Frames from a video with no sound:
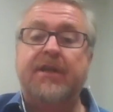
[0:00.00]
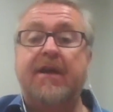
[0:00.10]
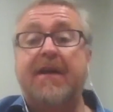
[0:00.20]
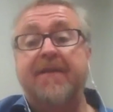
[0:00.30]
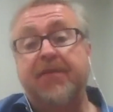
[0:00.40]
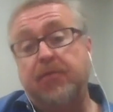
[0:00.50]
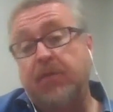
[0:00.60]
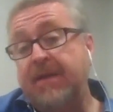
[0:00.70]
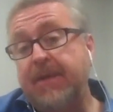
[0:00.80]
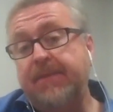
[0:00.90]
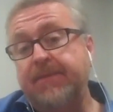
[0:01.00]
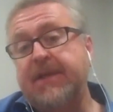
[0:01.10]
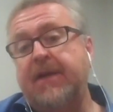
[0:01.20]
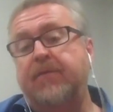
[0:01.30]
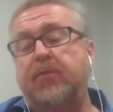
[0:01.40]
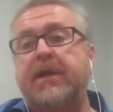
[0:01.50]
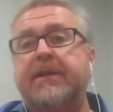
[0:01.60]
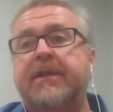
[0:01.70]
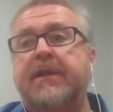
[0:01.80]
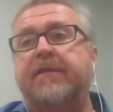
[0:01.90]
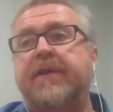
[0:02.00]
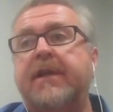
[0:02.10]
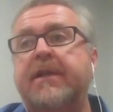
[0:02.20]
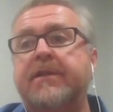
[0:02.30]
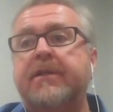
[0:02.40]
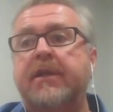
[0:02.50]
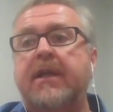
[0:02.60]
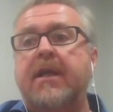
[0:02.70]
you now have 3 beams out of one antenna face.